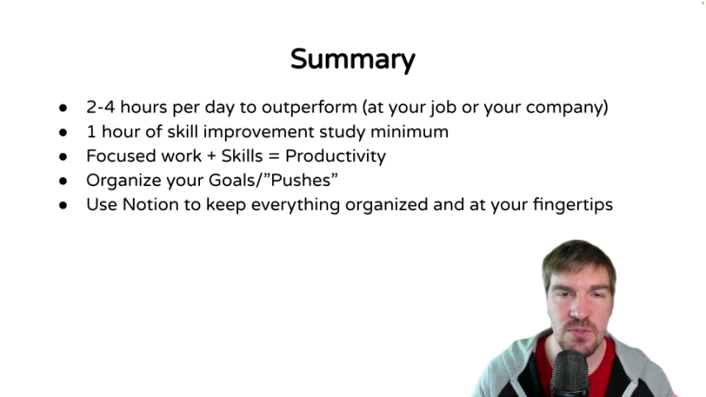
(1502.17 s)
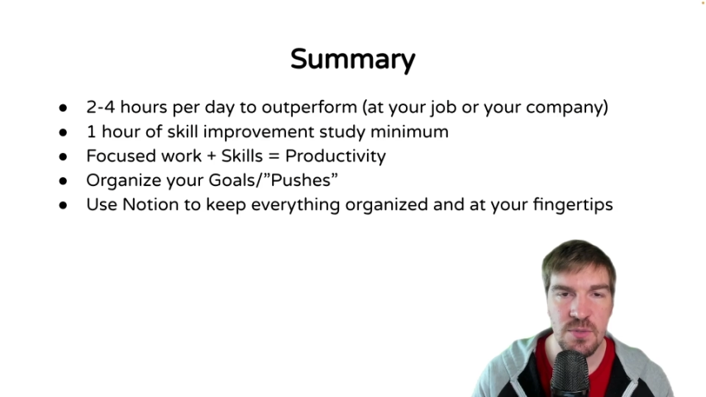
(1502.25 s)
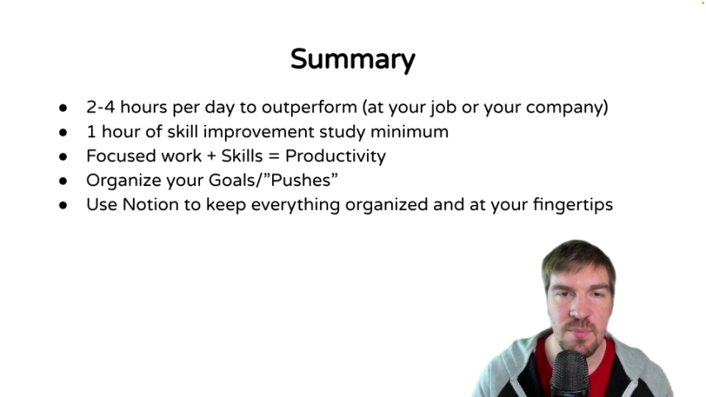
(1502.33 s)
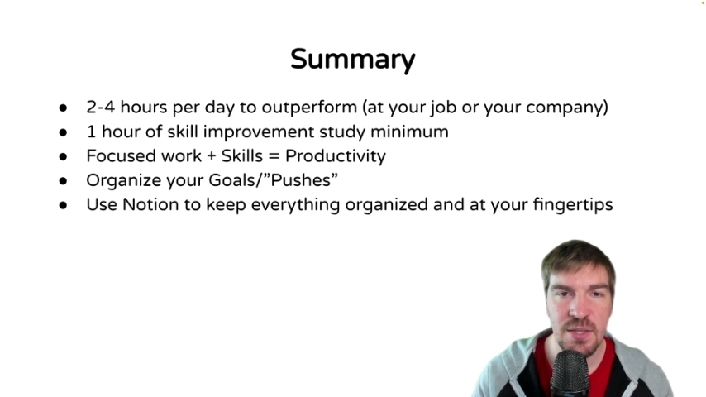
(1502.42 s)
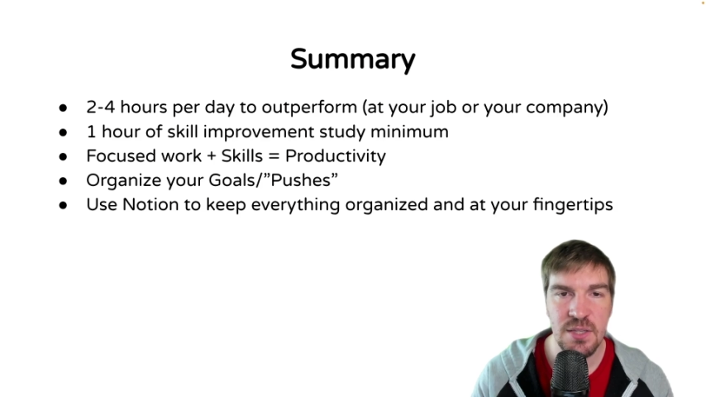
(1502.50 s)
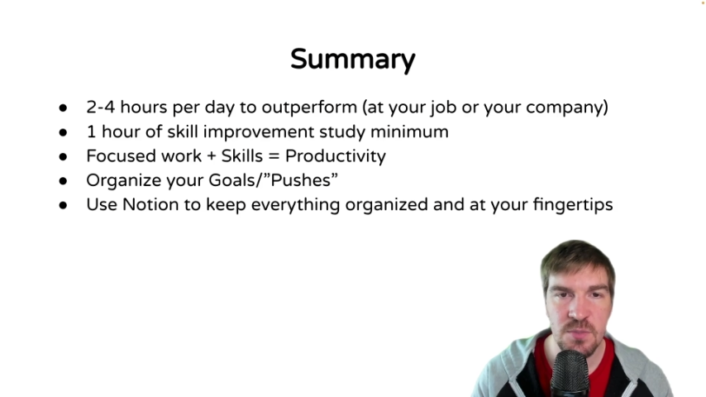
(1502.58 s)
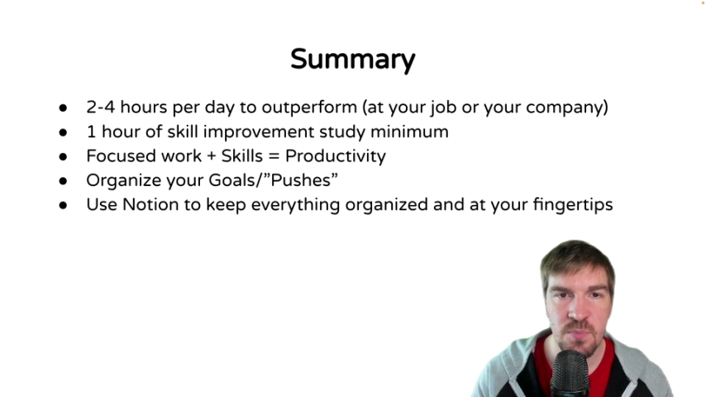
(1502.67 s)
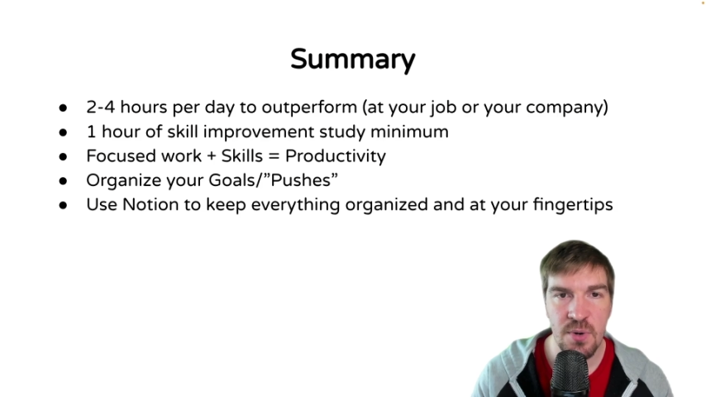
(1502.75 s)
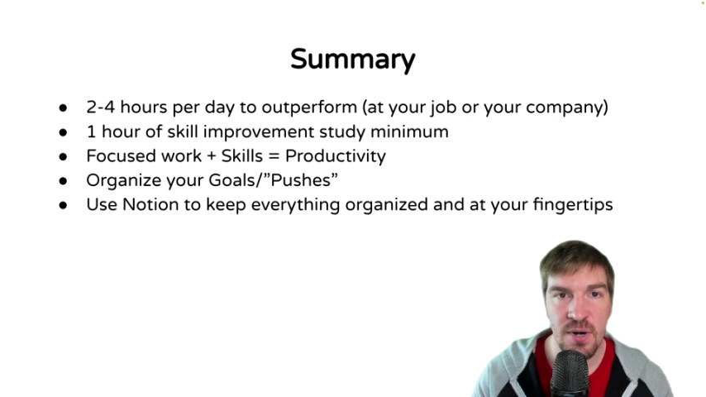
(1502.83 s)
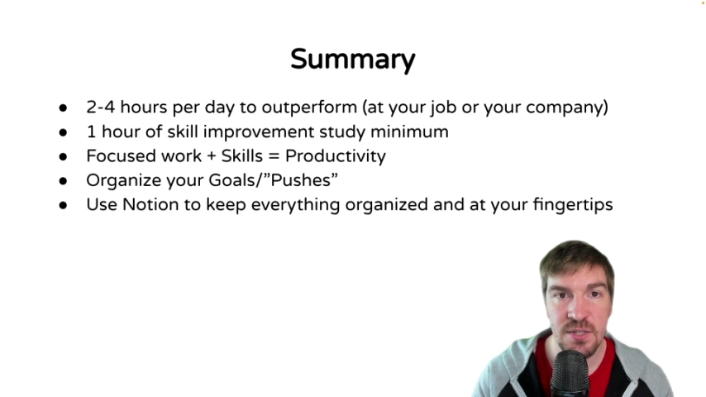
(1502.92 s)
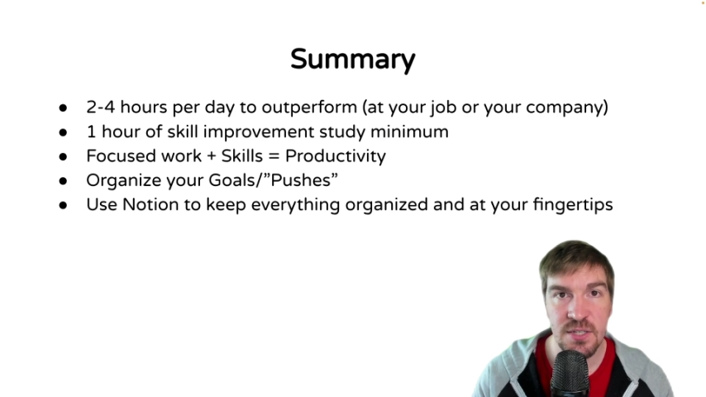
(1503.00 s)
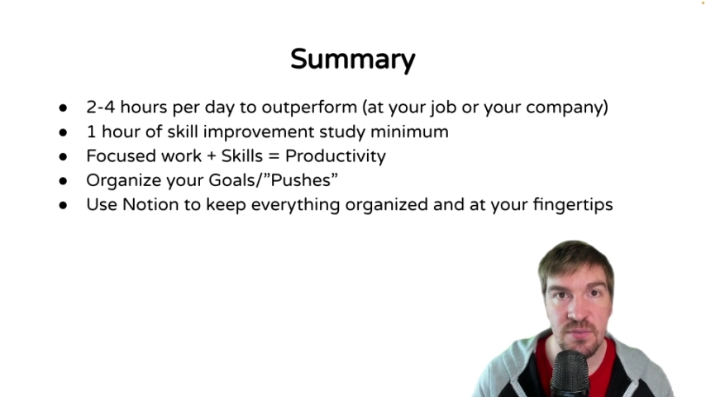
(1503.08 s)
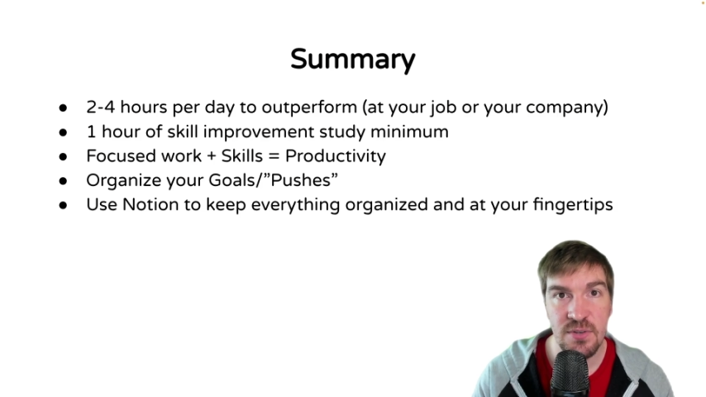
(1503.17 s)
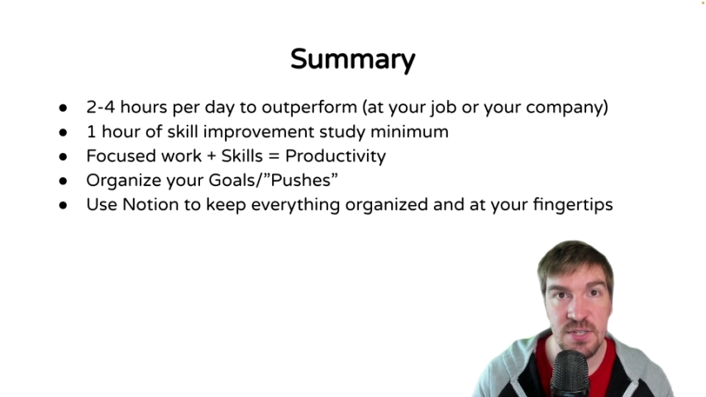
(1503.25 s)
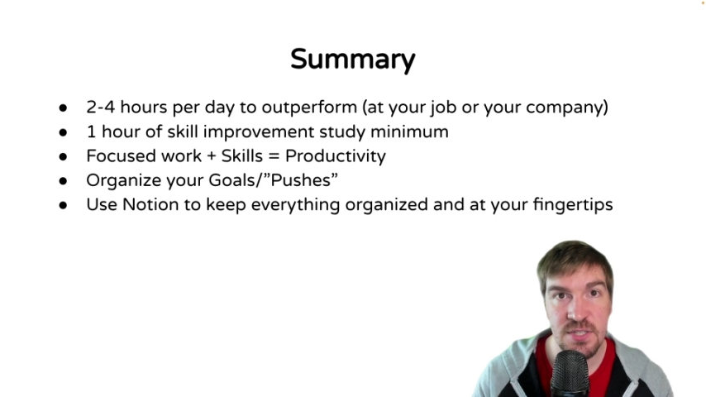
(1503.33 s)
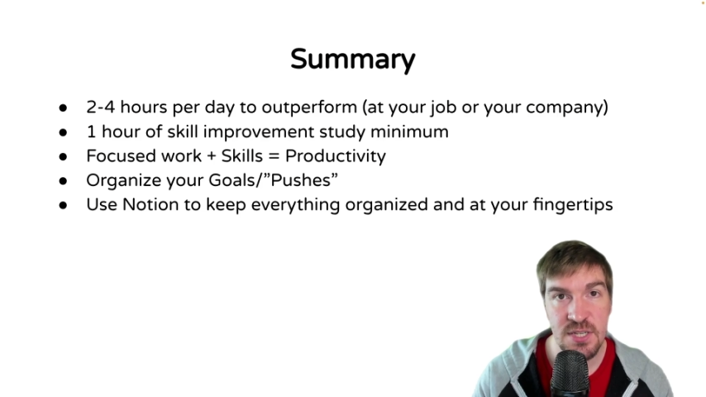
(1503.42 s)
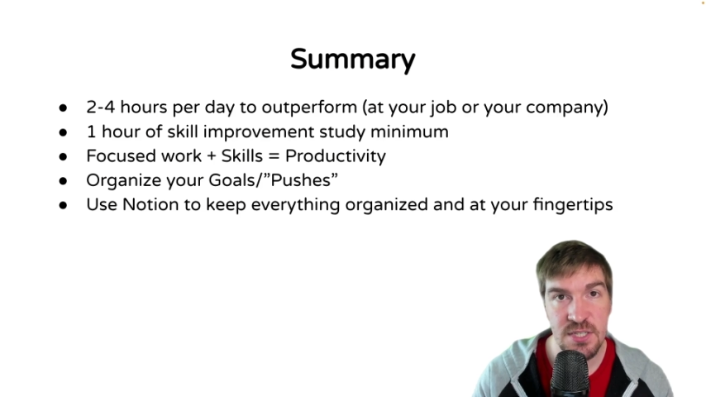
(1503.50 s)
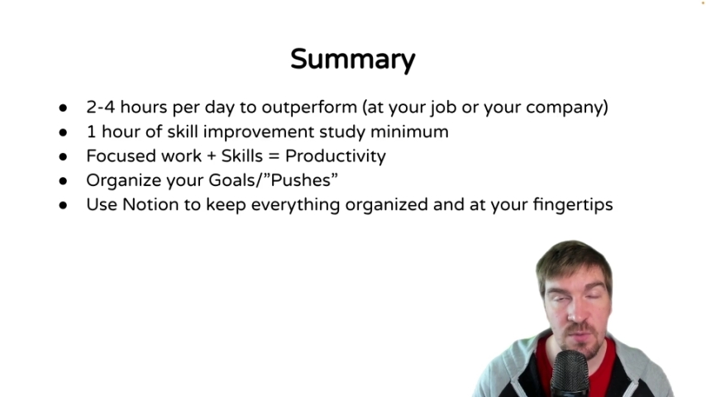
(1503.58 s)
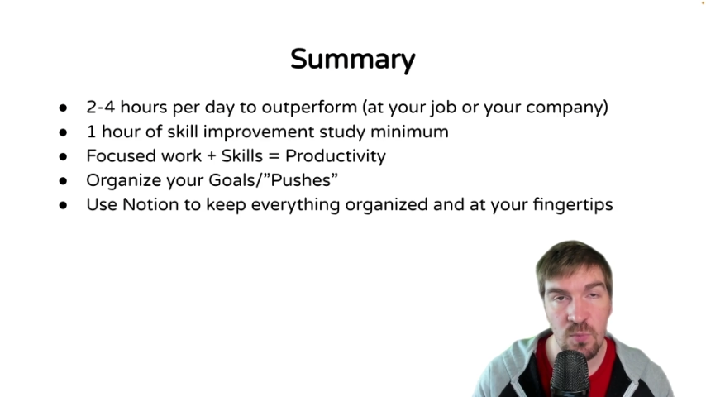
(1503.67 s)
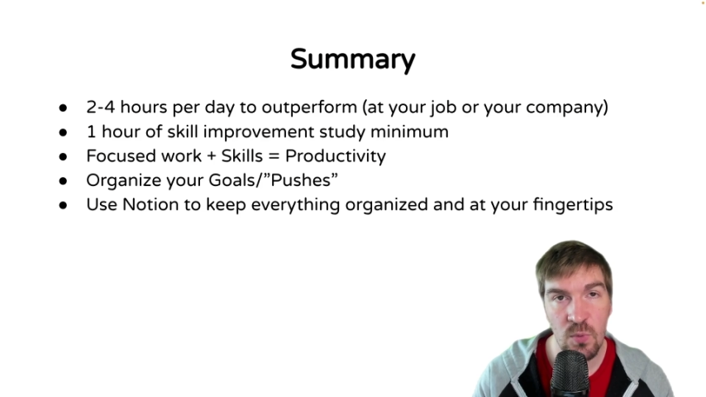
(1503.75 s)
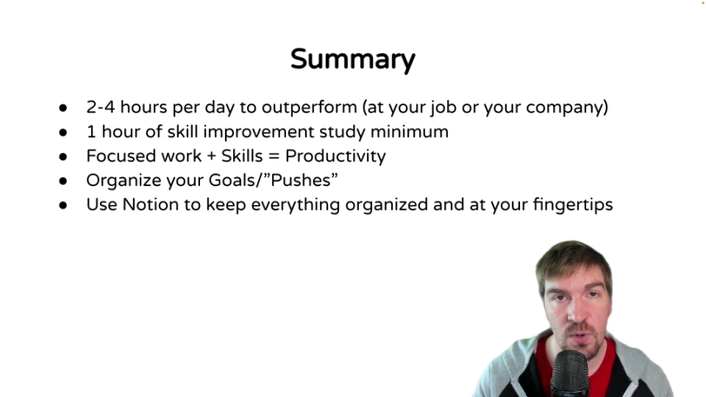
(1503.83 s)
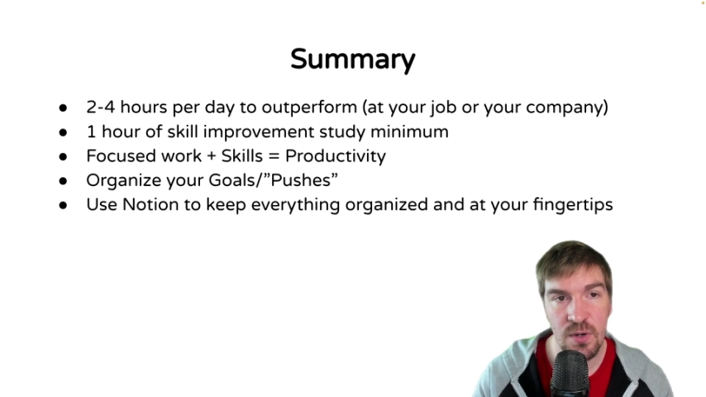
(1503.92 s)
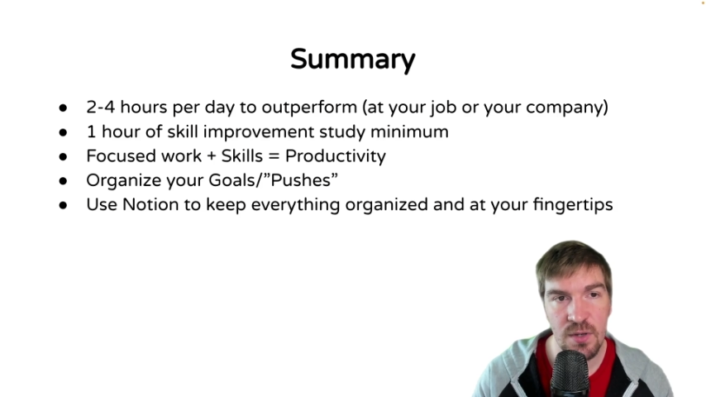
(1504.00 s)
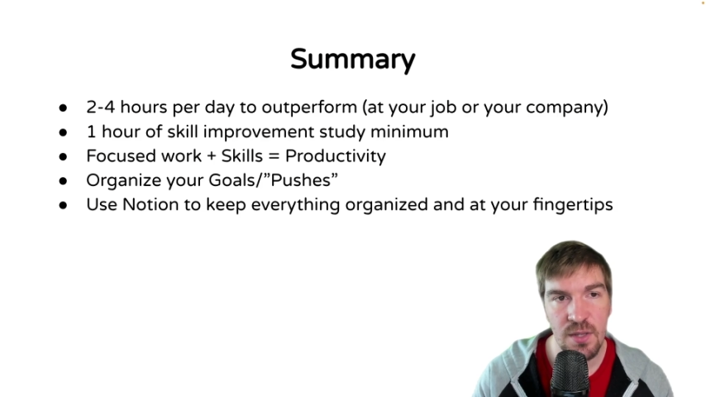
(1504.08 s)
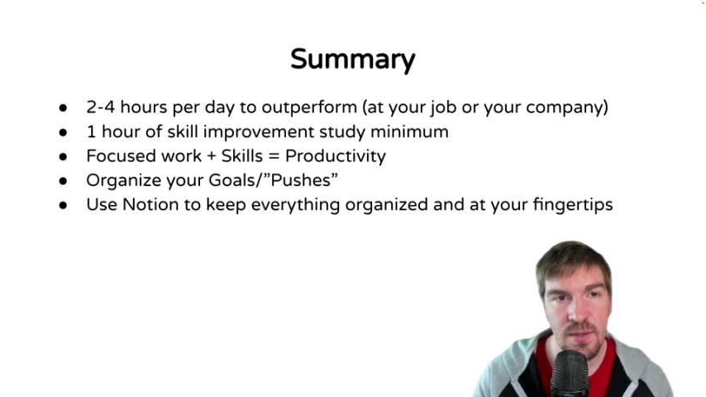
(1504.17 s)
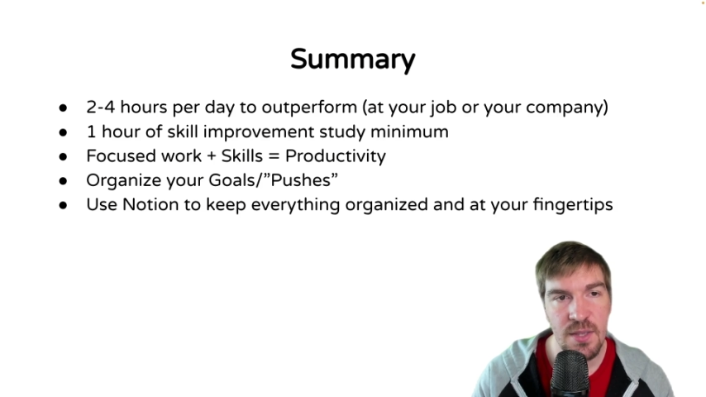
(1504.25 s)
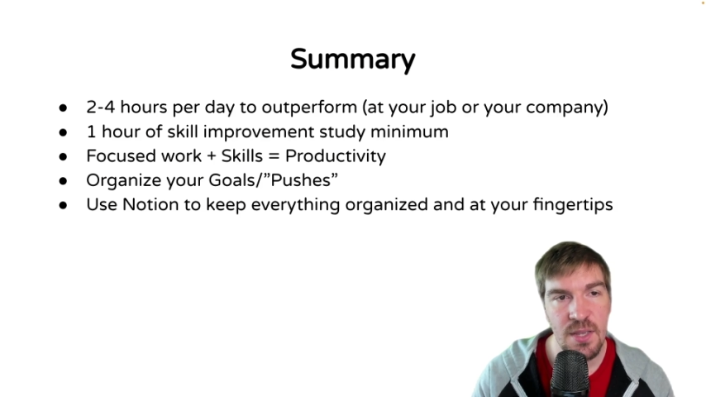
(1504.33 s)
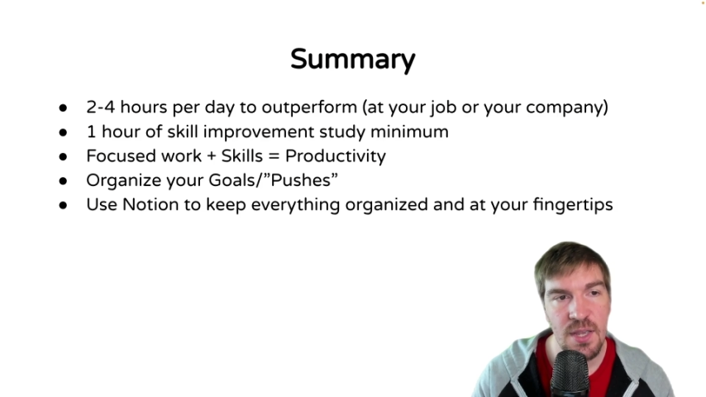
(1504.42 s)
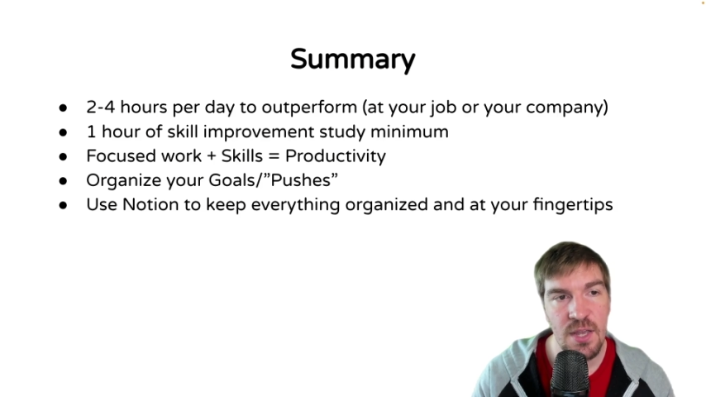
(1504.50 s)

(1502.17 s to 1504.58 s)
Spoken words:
do to make this productivity system work